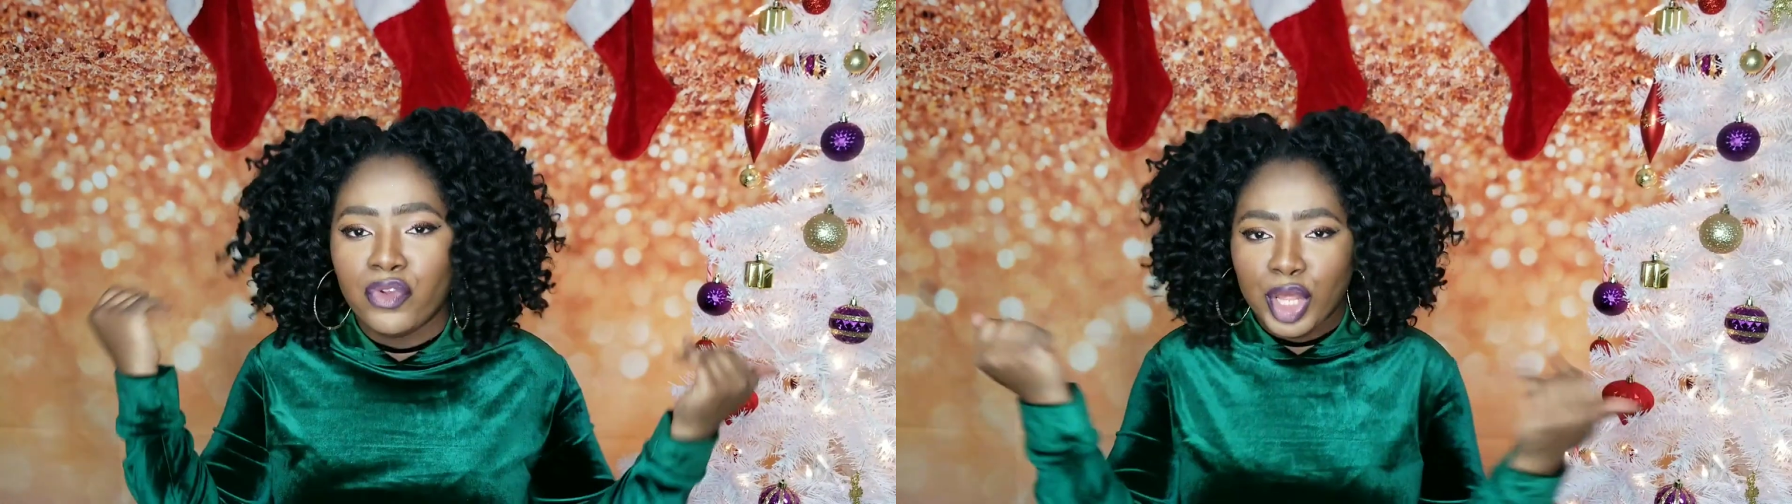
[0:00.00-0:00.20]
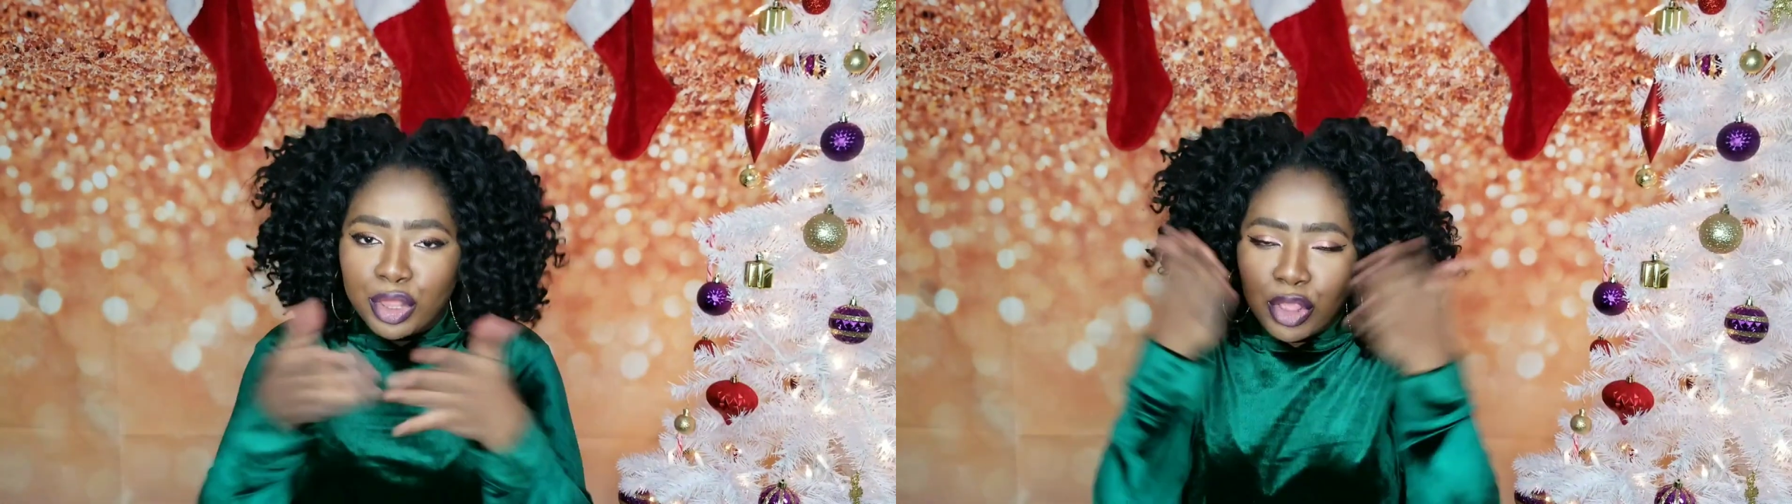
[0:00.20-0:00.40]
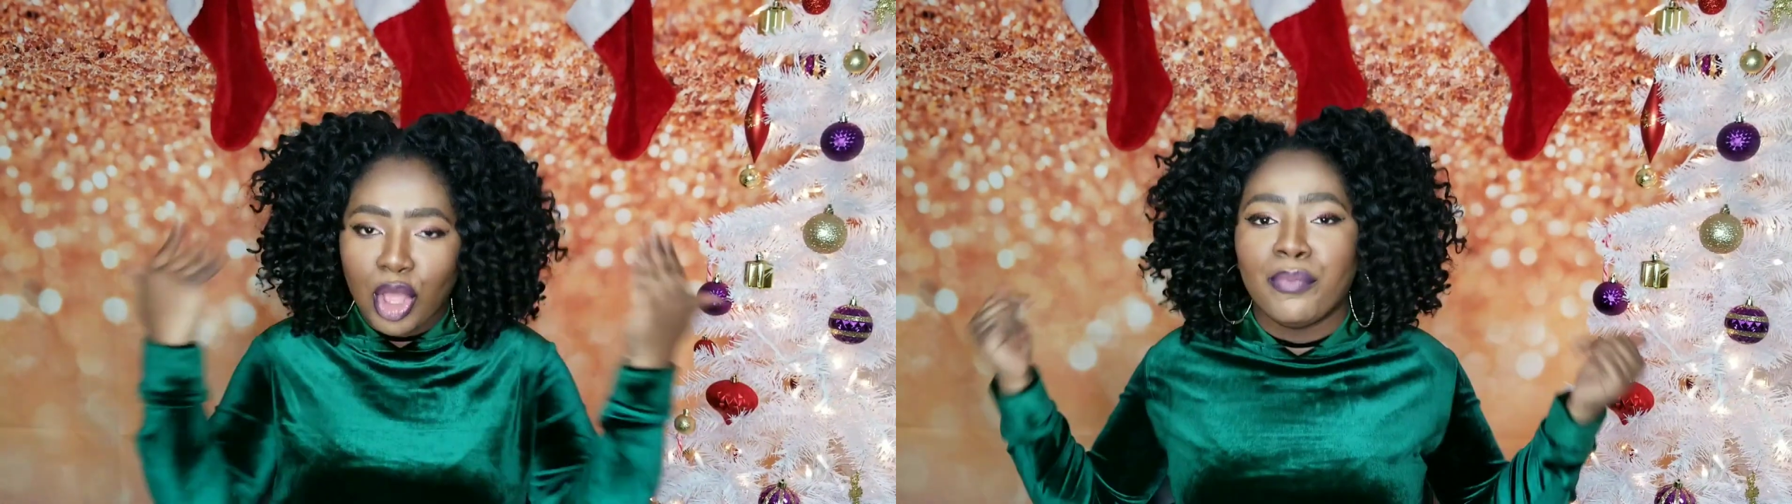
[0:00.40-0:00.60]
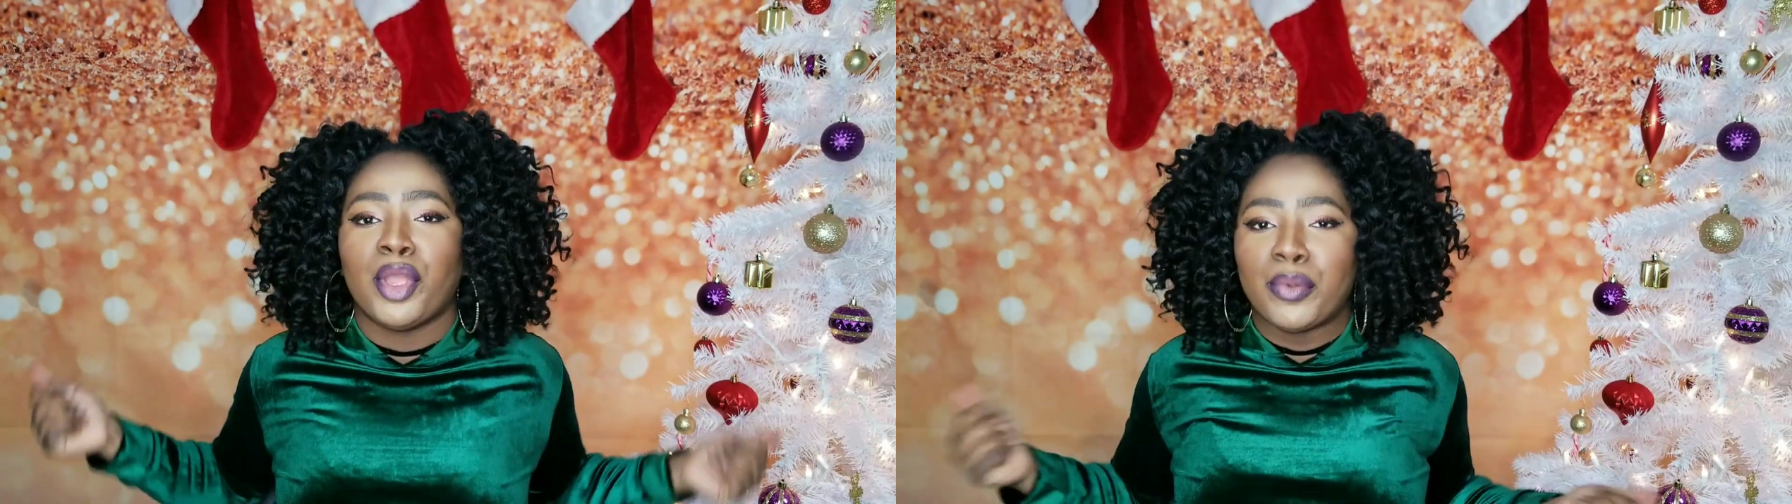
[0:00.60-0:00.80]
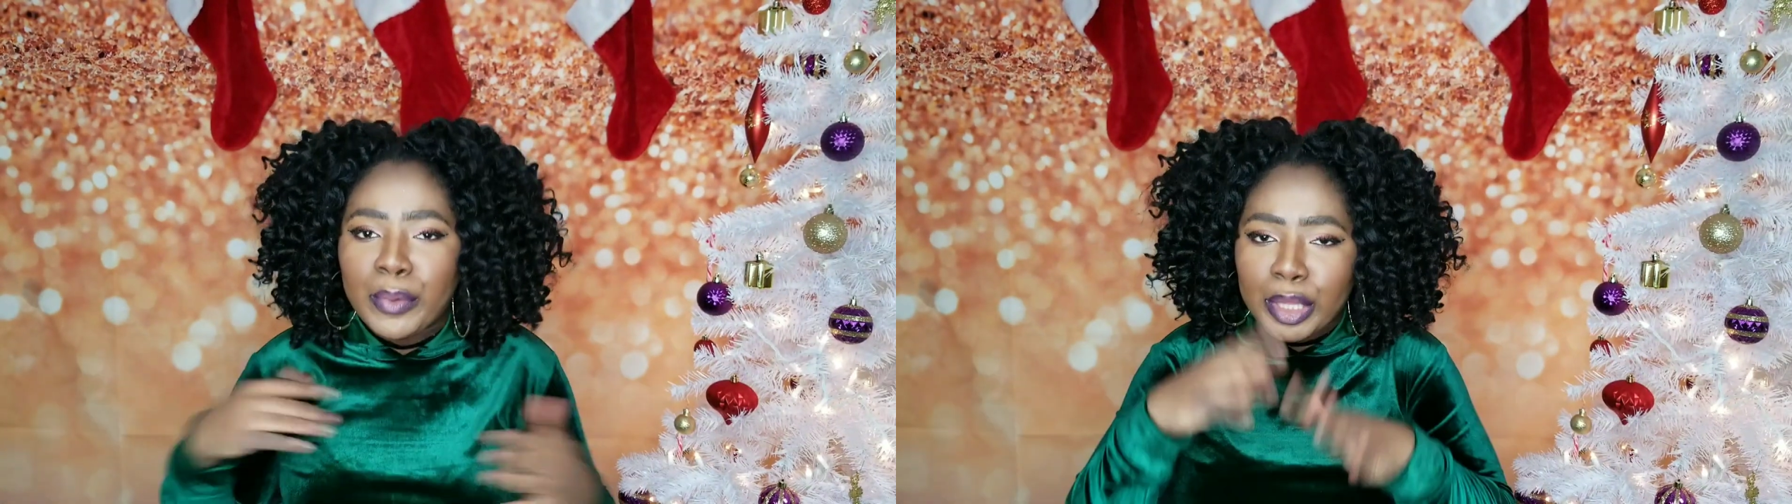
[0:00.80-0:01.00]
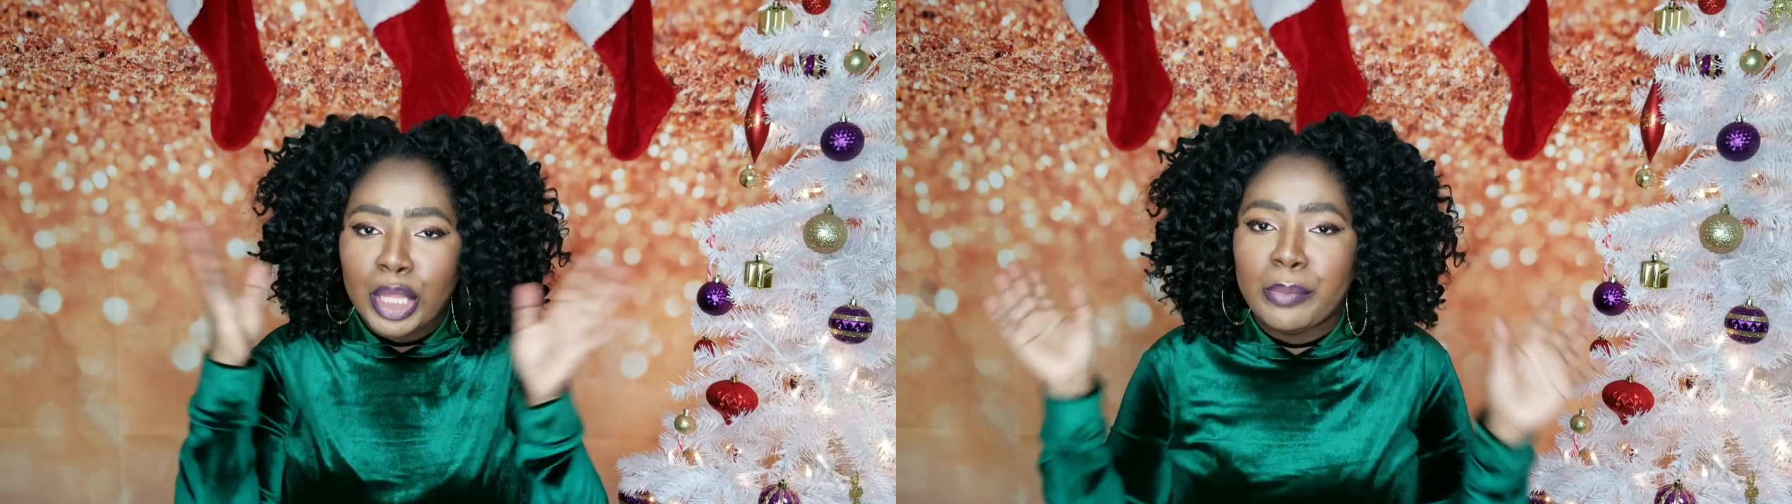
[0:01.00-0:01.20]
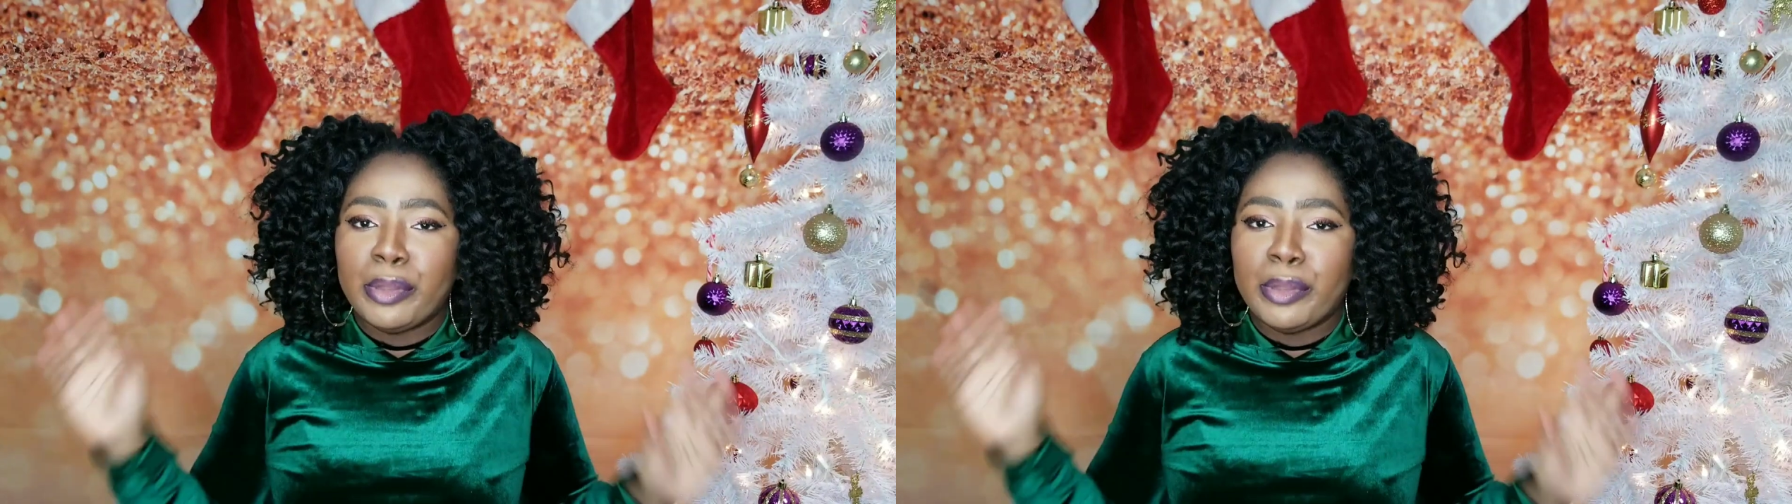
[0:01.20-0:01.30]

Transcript: flick them and make them